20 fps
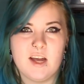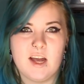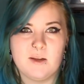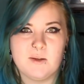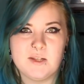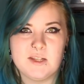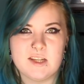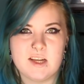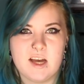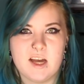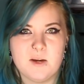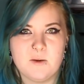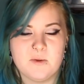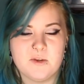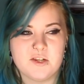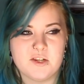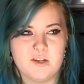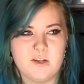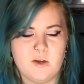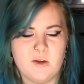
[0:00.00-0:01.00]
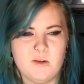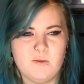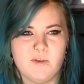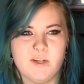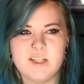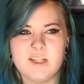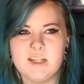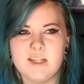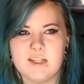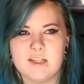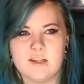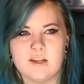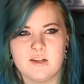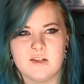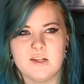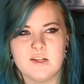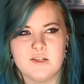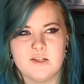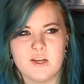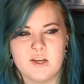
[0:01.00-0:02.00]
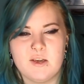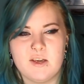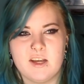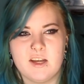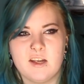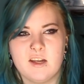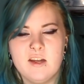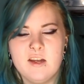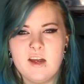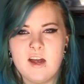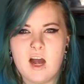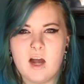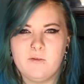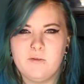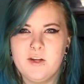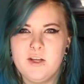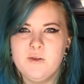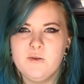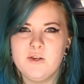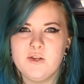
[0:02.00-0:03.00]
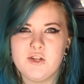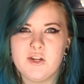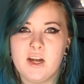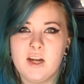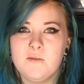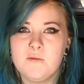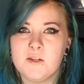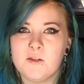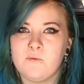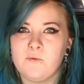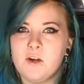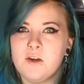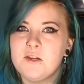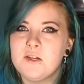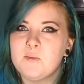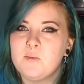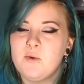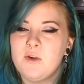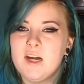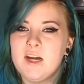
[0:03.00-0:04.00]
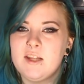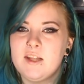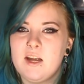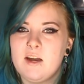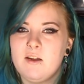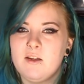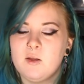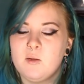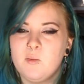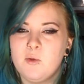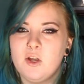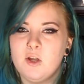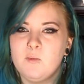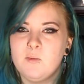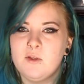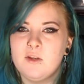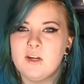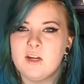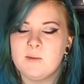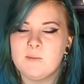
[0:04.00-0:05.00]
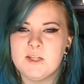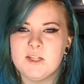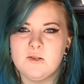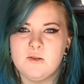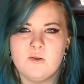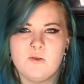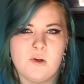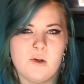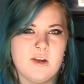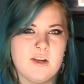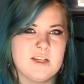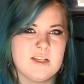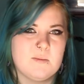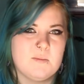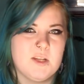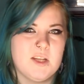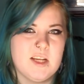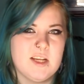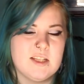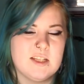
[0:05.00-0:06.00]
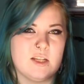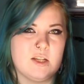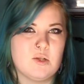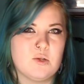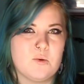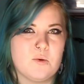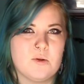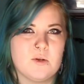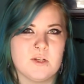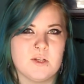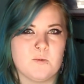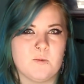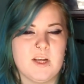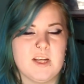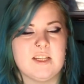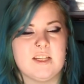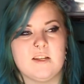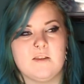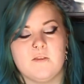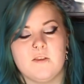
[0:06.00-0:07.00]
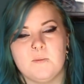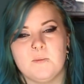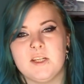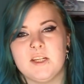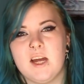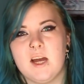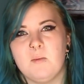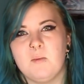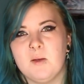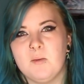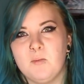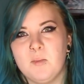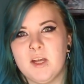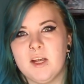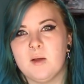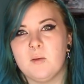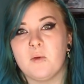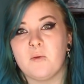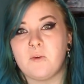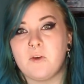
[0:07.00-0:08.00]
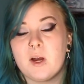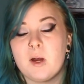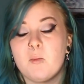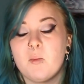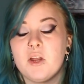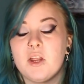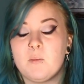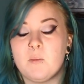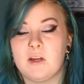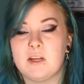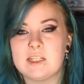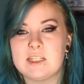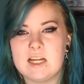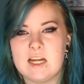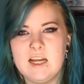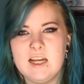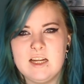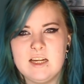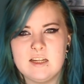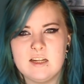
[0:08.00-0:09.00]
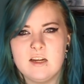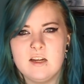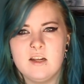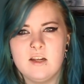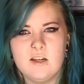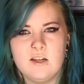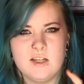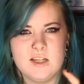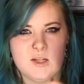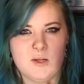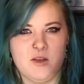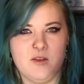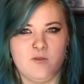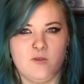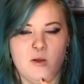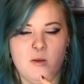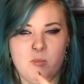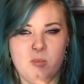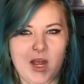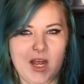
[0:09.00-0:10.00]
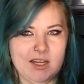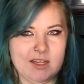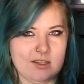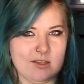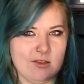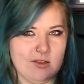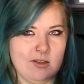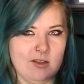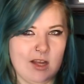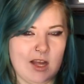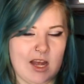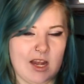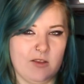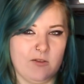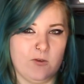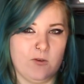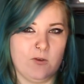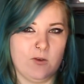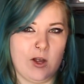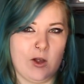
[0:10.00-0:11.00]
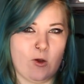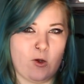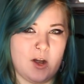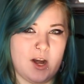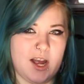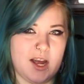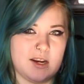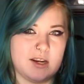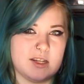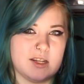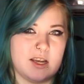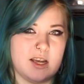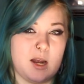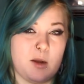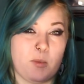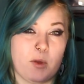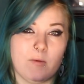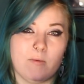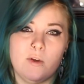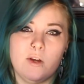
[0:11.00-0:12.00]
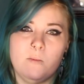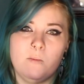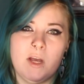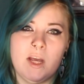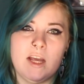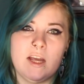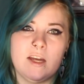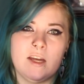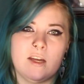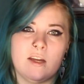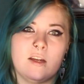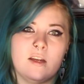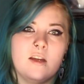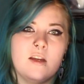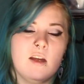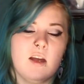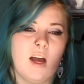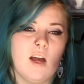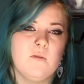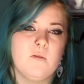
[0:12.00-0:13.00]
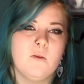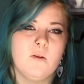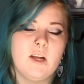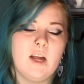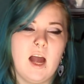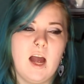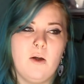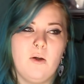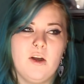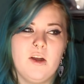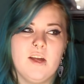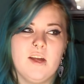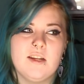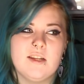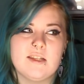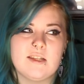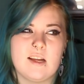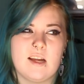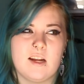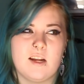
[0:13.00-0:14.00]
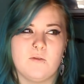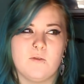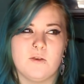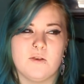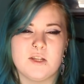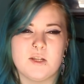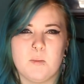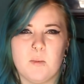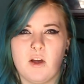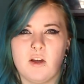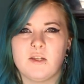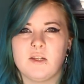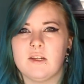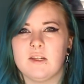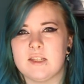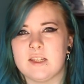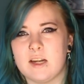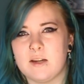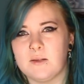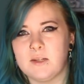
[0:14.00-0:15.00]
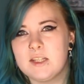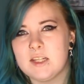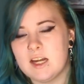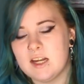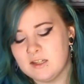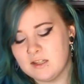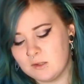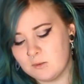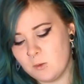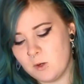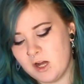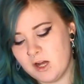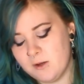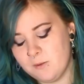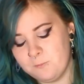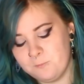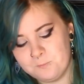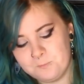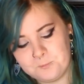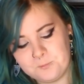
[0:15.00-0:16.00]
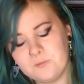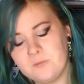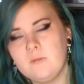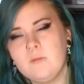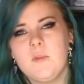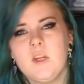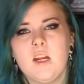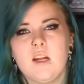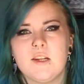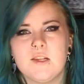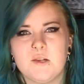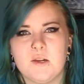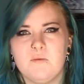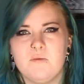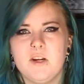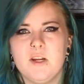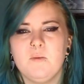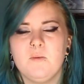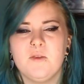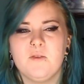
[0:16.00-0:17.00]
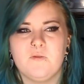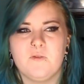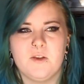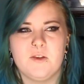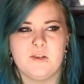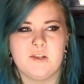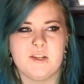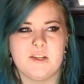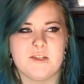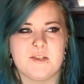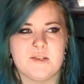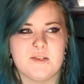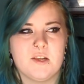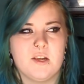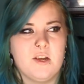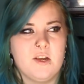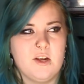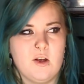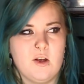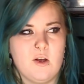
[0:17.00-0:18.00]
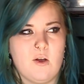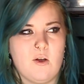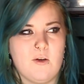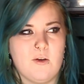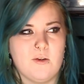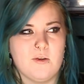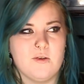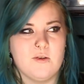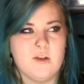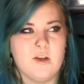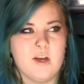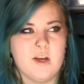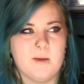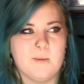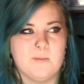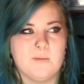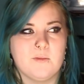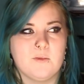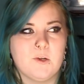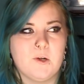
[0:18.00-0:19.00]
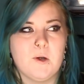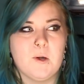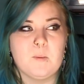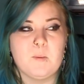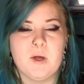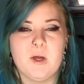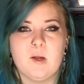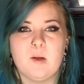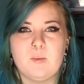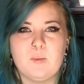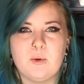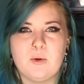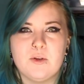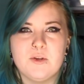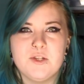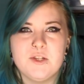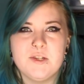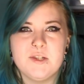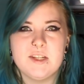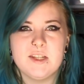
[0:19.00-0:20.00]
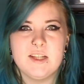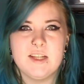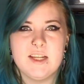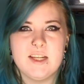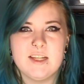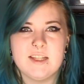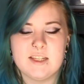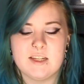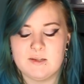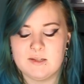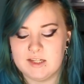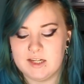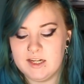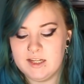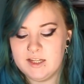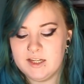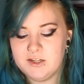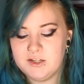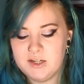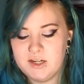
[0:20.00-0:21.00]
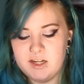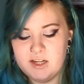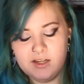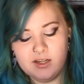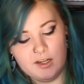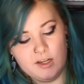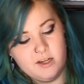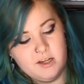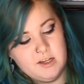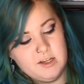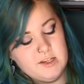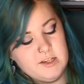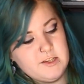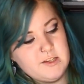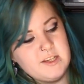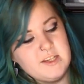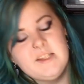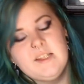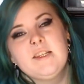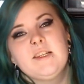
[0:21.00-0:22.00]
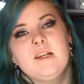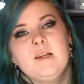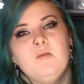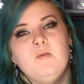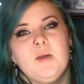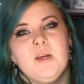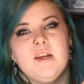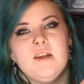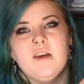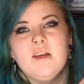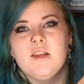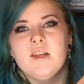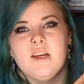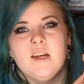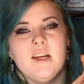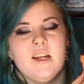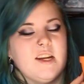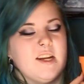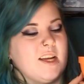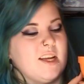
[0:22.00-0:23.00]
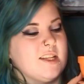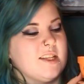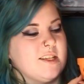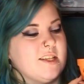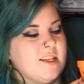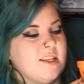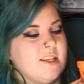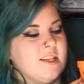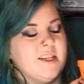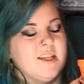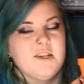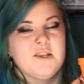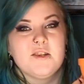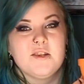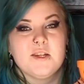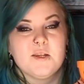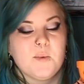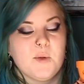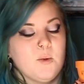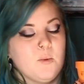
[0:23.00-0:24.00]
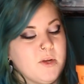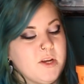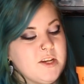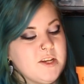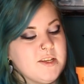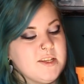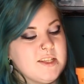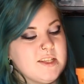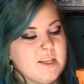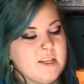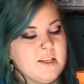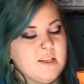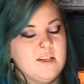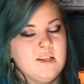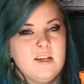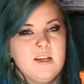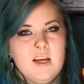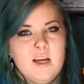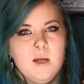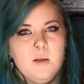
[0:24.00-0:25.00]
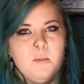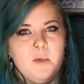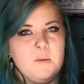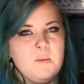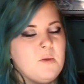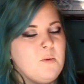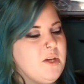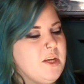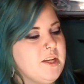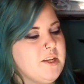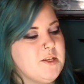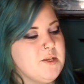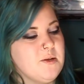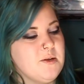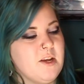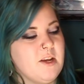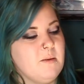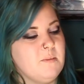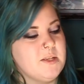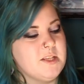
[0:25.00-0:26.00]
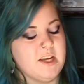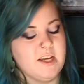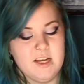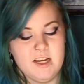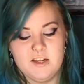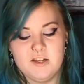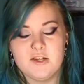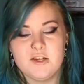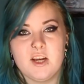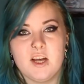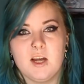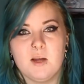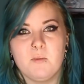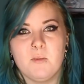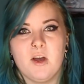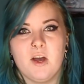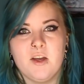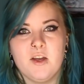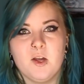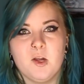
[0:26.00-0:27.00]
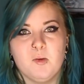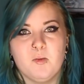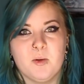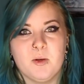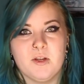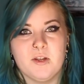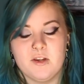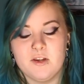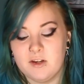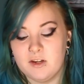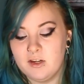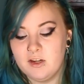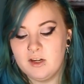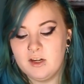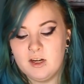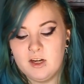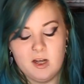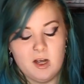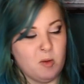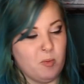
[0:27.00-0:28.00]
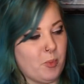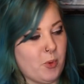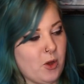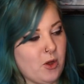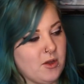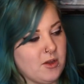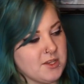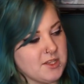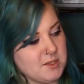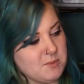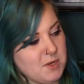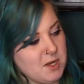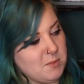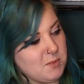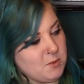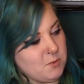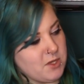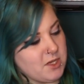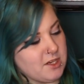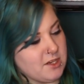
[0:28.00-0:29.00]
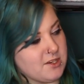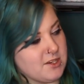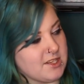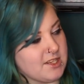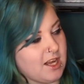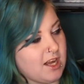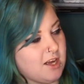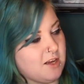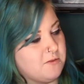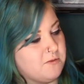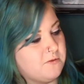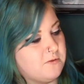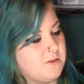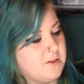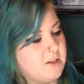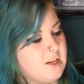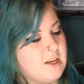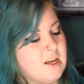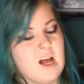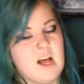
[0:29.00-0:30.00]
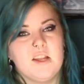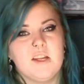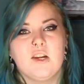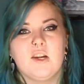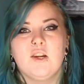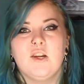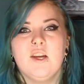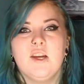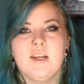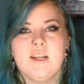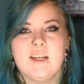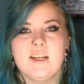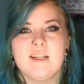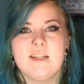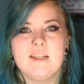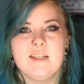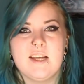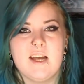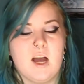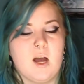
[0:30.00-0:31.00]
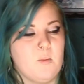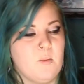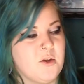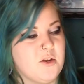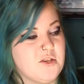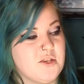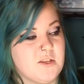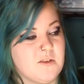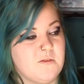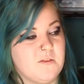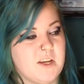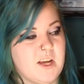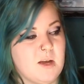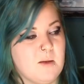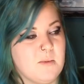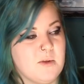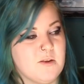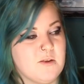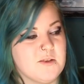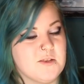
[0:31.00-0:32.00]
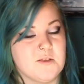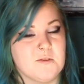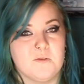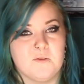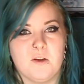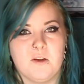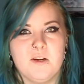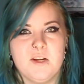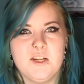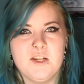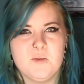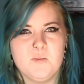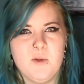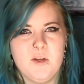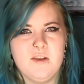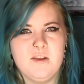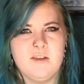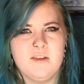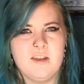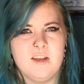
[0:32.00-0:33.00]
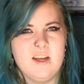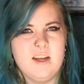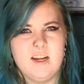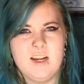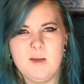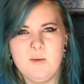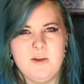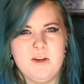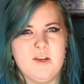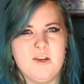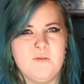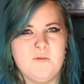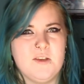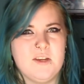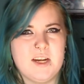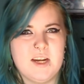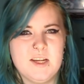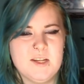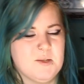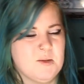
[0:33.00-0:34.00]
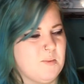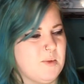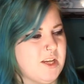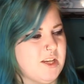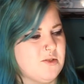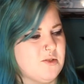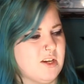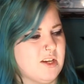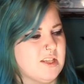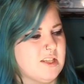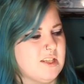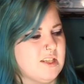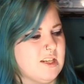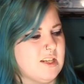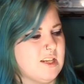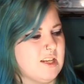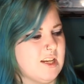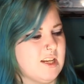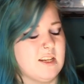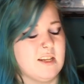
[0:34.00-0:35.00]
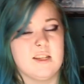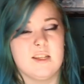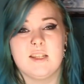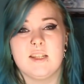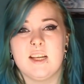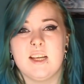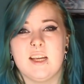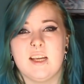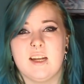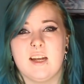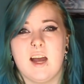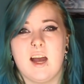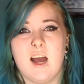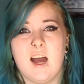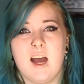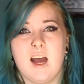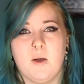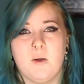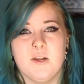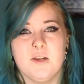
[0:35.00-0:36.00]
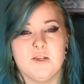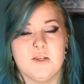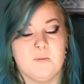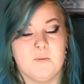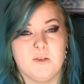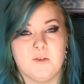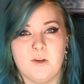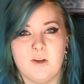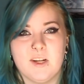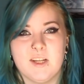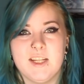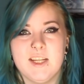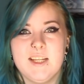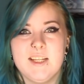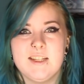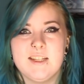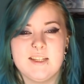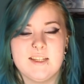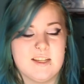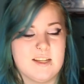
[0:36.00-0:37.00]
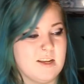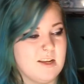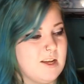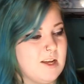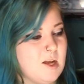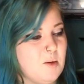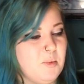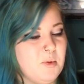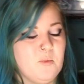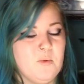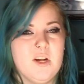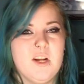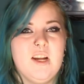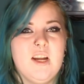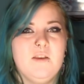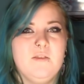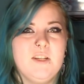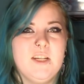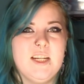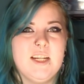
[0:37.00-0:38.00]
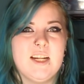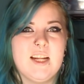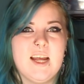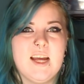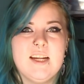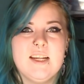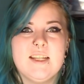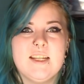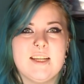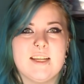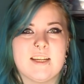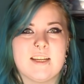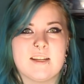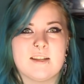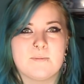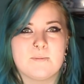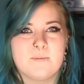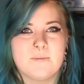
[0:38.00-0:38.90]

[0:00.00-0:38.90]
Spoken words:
outside, which I only recently started doing. I've really got chives and rosemary in there at the moment. I'm still growing some things indoors, waiting for them to get a bit bigger before I can put them outside. So I've got basil and I've got coriander in my room here. I've got carrots and I've got tomatoes downstairs as well. So I really want to focus on growing my own produce and things outside this year. So this is going to be another nice little addition to my windowsill. Maybe we could do an update each time I open a box. Maybe we could just have a little look and see how much the forget-me-nots have grown each month. Let me know if you guys would be interested in seeing how I do with growing these. But what a lovely little idea.